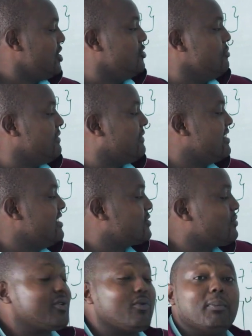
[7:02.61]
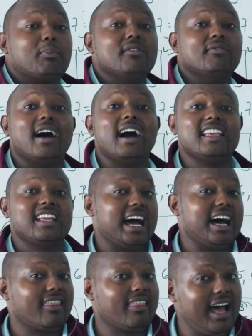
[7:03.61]
you may find this one were preferring
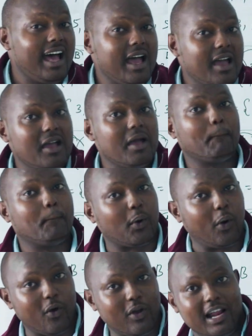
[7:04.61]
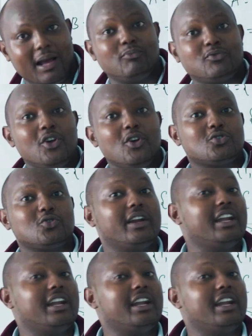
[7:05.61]
other program. So